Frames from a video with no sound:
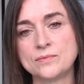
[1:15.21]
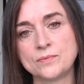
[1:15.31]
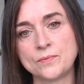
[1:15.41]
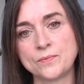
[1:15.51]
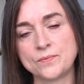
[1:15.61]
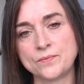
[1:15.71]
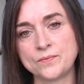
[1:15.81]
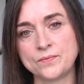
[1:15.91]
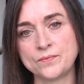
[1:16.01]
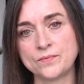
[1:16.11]

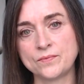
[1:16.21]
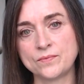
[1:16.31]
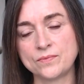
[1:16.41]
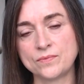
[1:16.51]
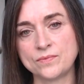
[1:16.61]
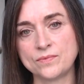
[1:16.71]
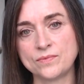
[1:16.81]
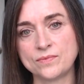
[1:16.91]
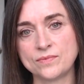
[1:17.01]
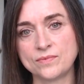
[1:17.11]

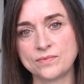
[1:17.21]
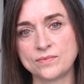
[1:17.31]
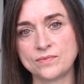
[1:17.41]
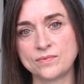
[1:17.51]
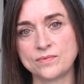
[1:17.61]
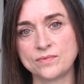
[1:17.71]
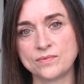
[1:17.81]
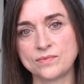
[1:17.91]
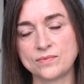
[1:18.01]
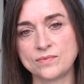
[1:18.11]

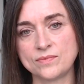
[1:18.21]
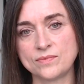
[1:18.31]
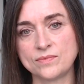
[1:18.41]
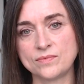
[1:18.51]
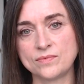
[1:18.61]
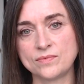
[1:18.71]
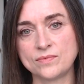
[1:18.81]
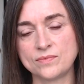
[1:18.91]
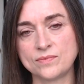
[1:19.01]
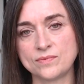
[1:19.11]

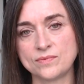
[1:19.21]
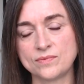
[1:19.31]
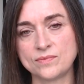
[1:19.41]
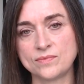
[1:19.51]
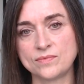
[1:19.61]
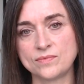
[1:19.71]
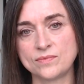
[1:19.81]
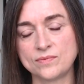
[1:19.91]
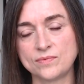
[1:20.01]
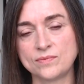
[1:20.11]

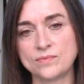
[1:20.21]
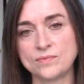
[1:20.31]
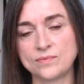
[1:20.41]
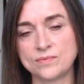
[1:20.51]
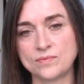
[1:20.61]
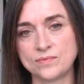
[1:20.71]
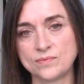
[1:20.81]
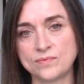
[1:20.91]
[no speech]